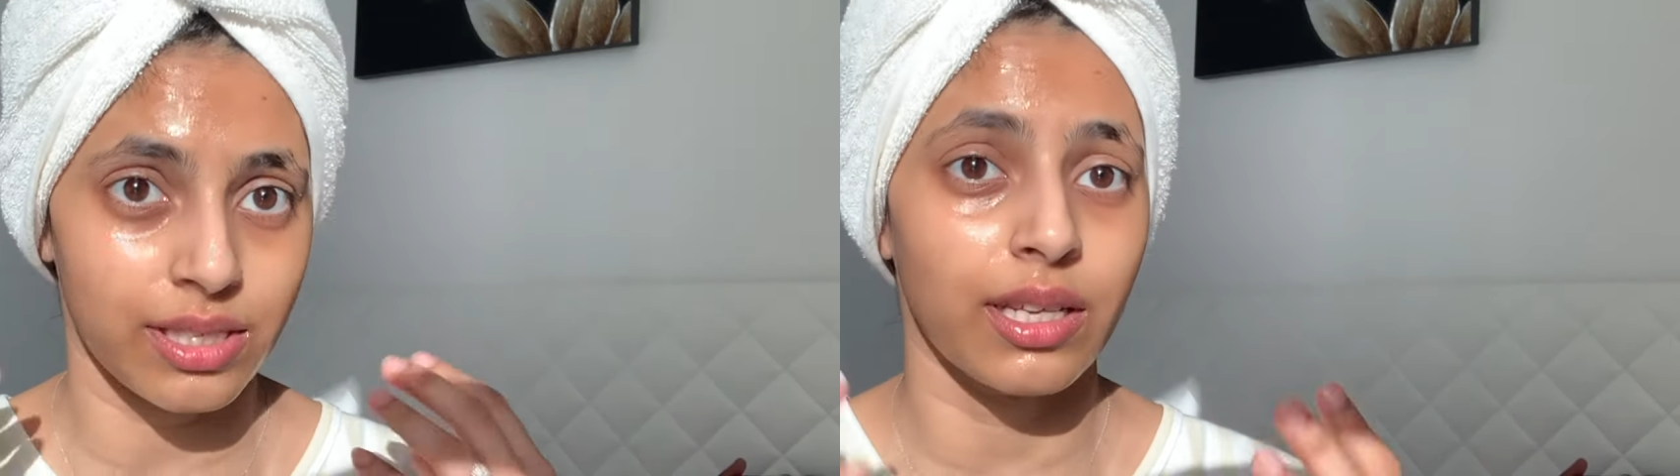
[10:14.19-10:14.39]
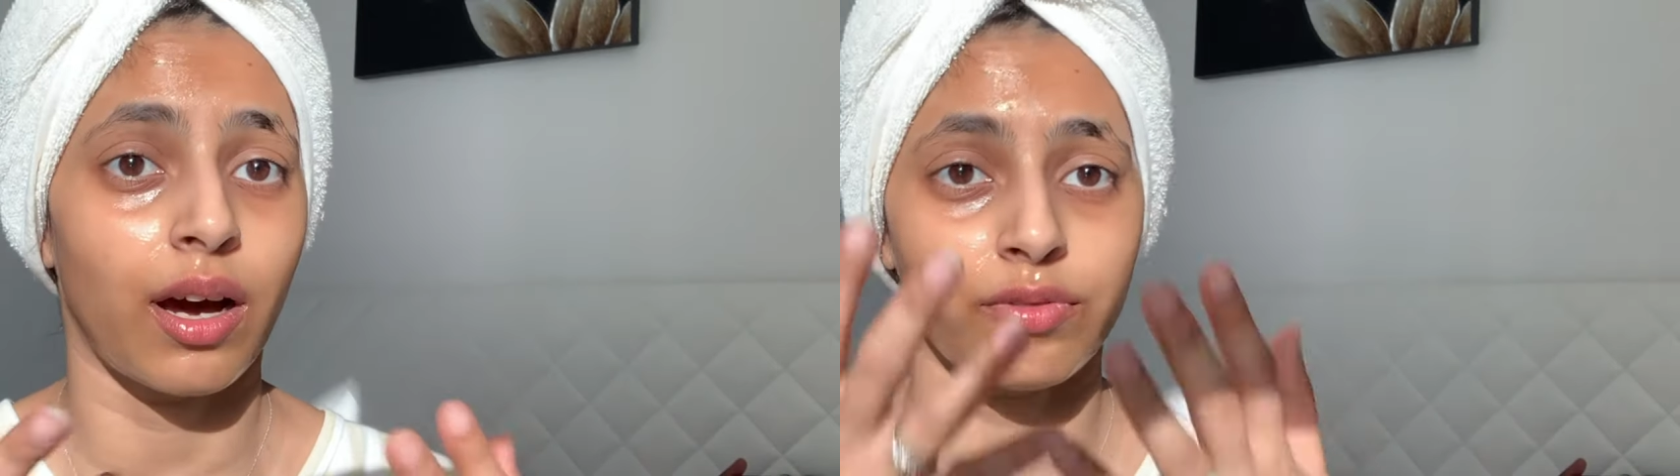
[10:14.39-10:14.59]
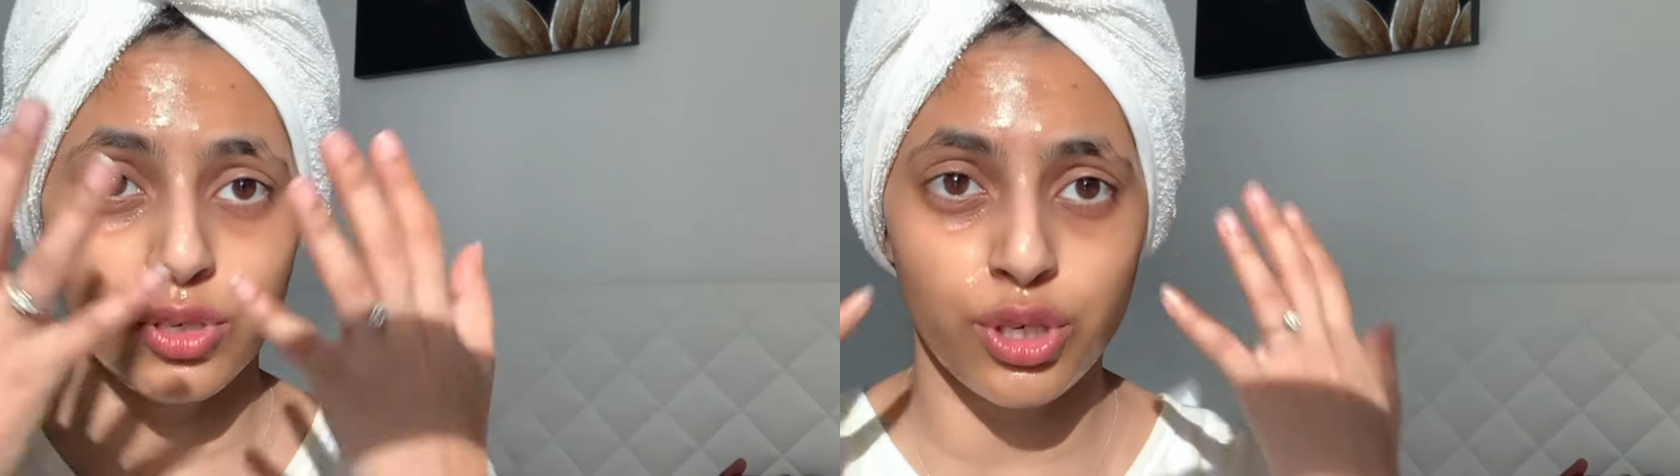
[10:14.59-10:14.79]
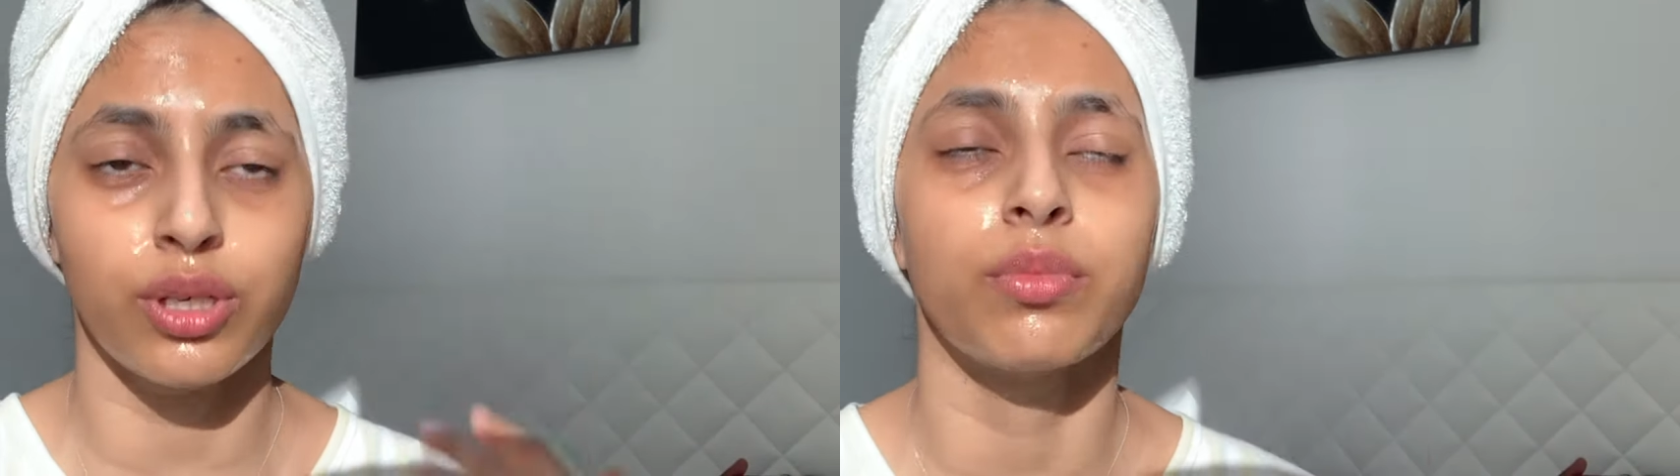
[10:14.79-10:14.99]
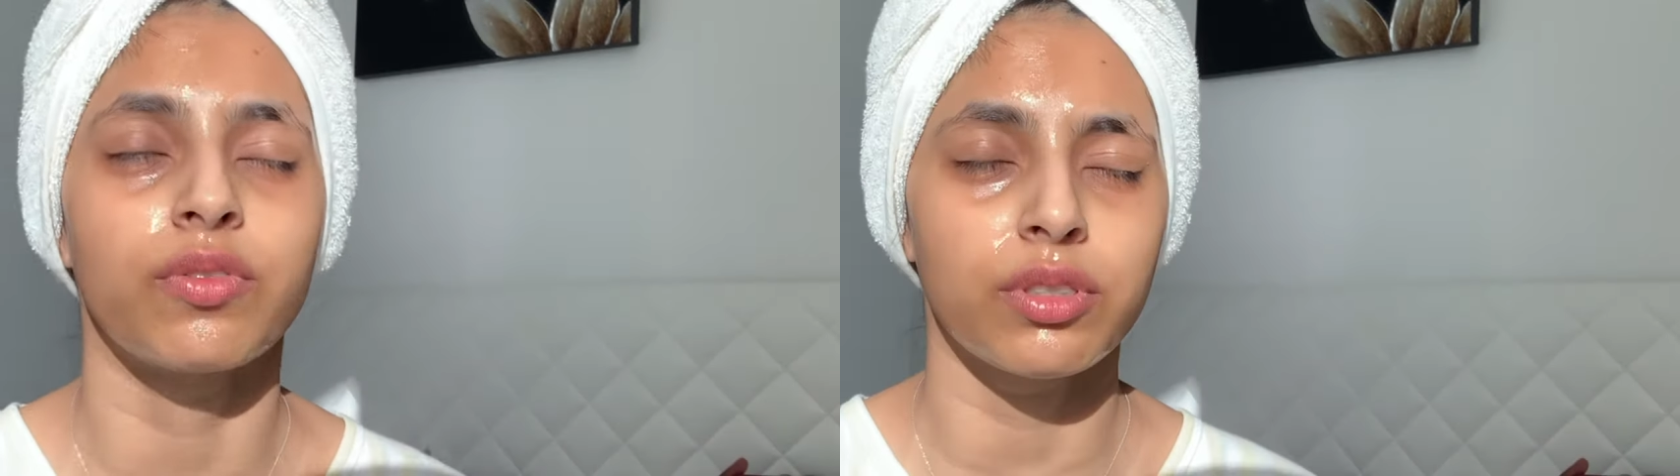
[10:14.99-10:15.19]
And after she
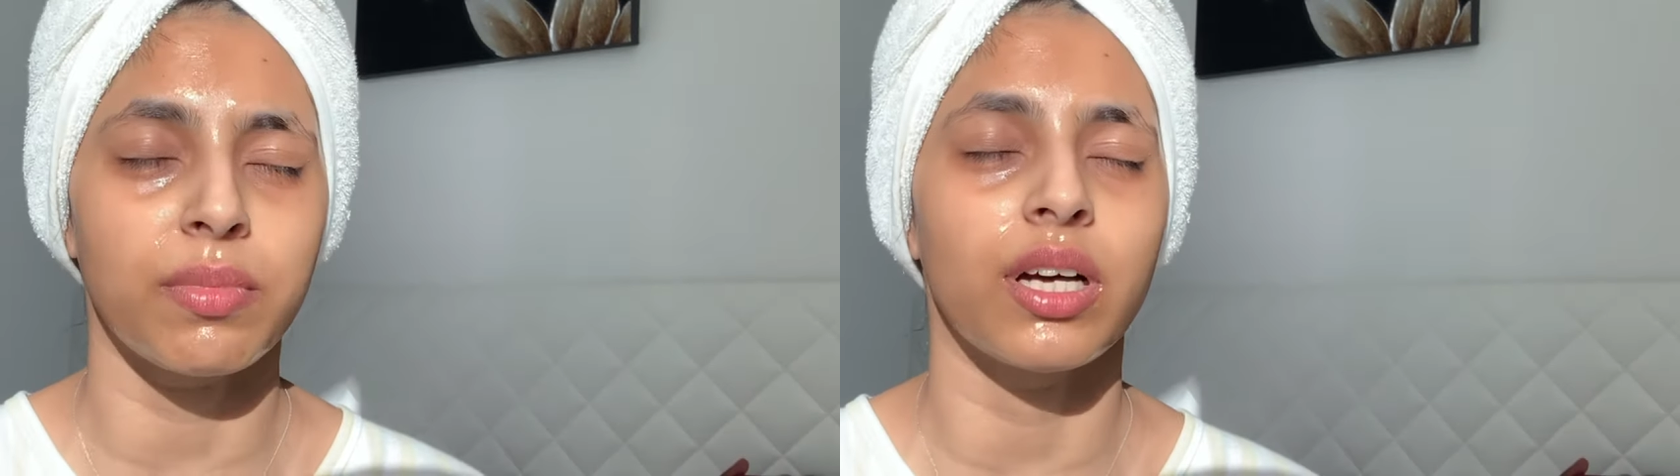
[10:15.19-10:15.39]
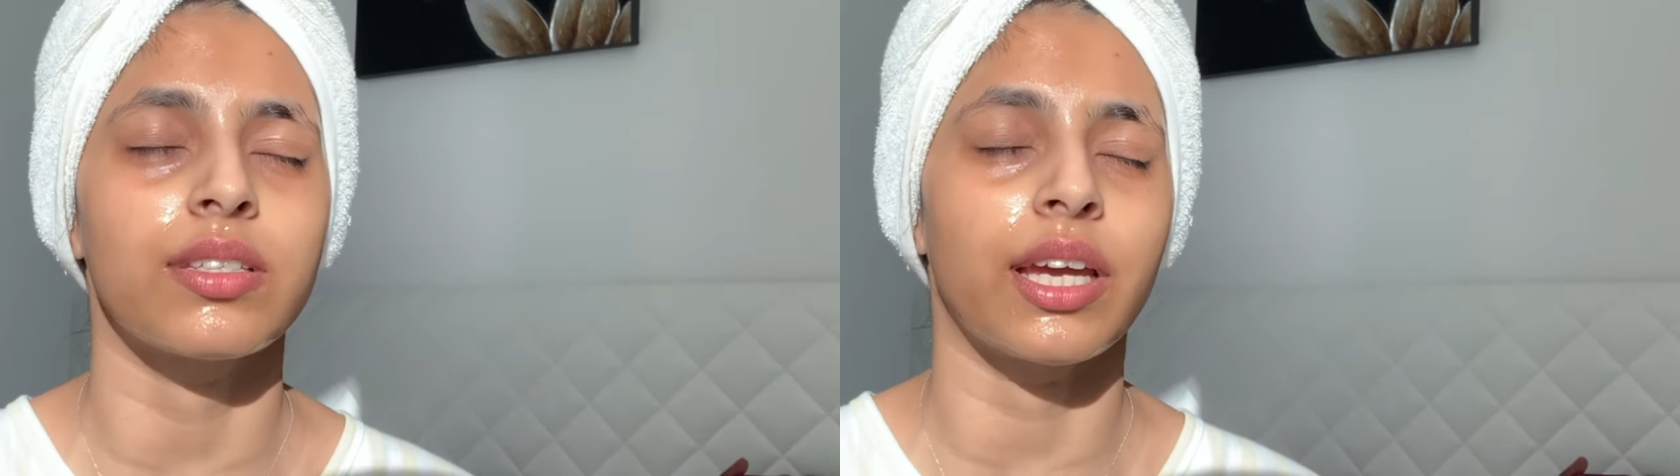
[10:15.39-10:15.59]
removed the mask,